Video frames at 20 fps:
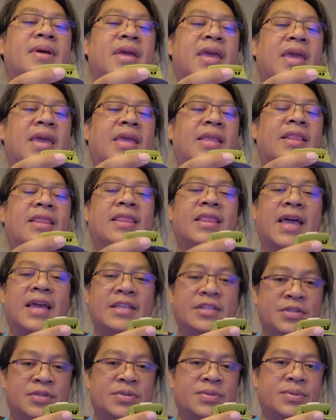a
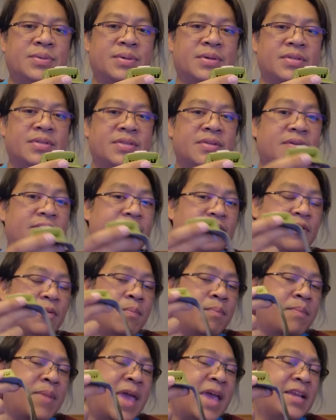light source, therefore
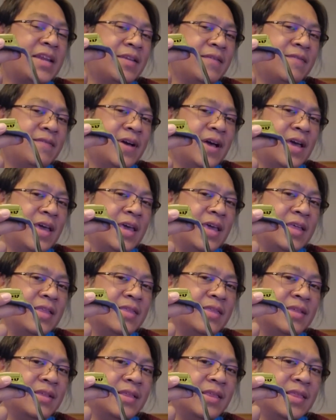magnifying
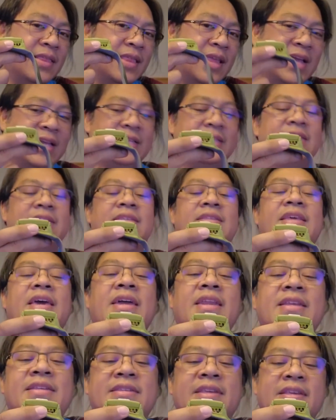the light.
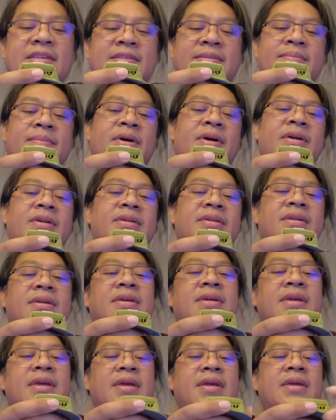That is a smart
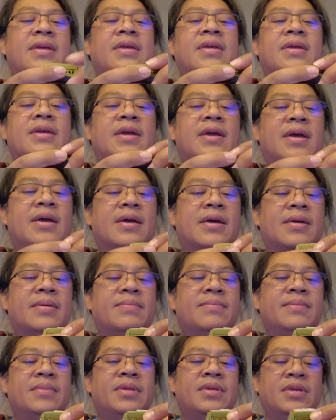
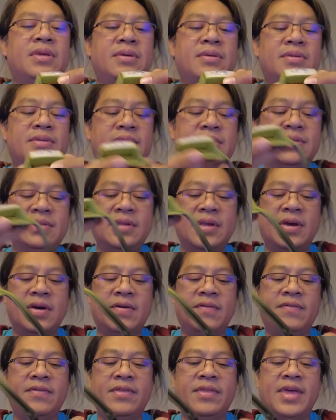use
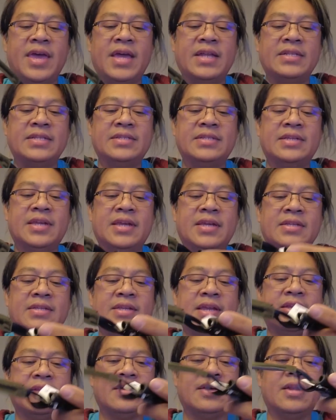of that
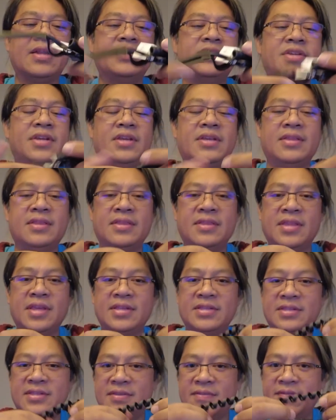technology.
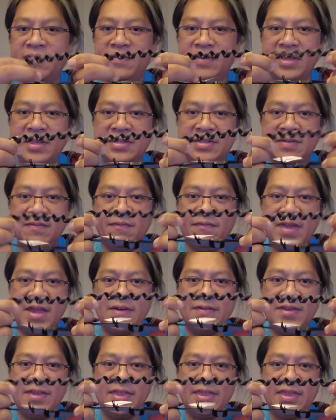This is a
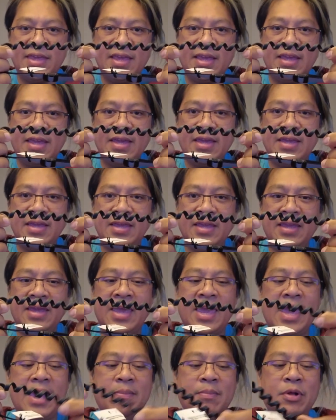very thick
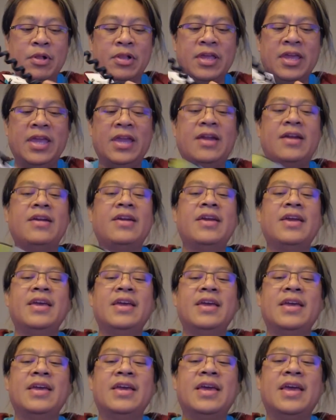cable here,
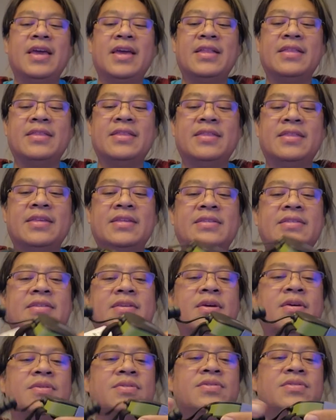and this
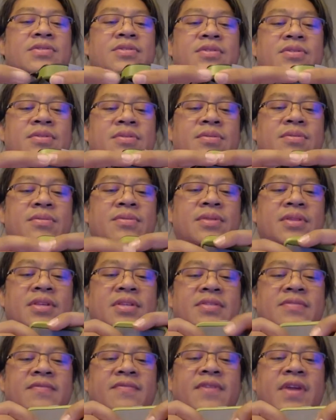goes to
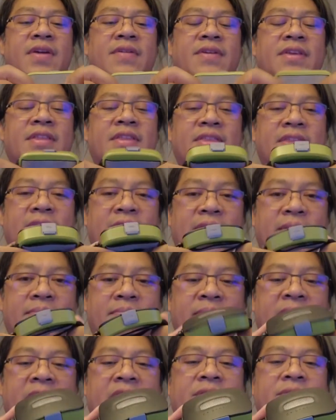this very thick
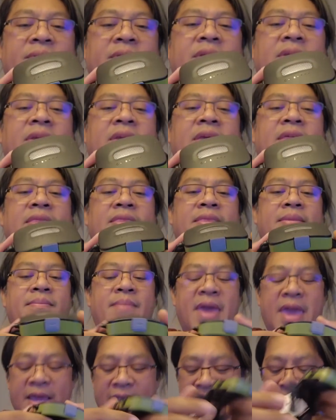battery in the
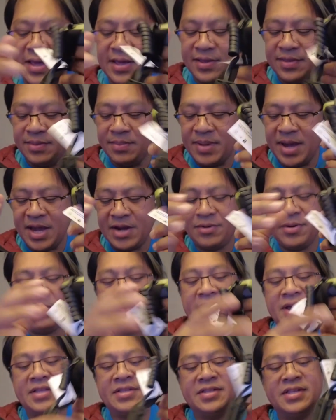back. The battery
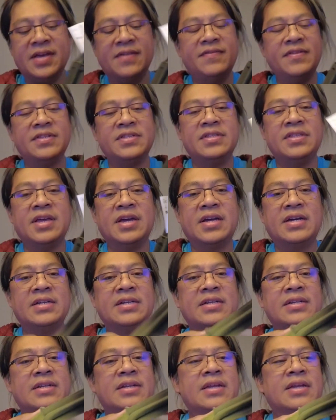by itself is not
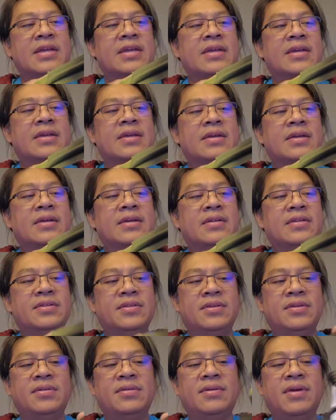
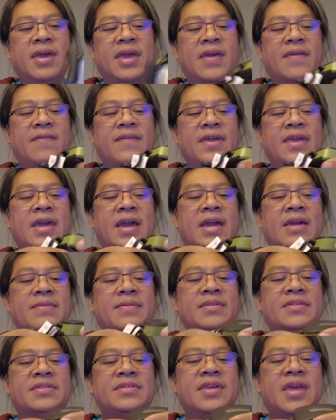too heavy. I
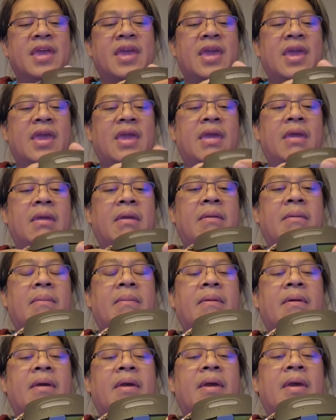would say
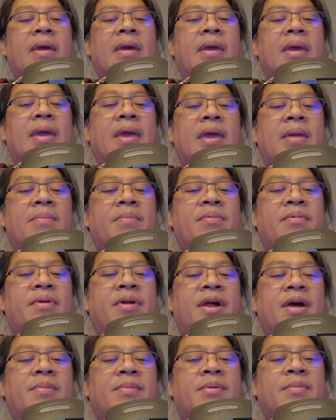it
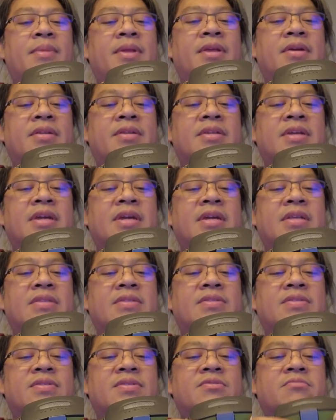probably
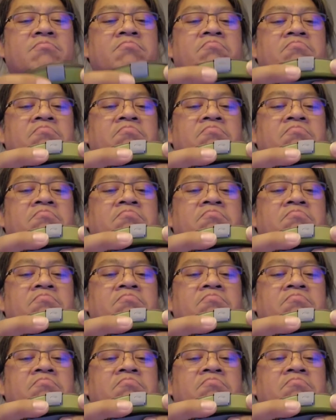contains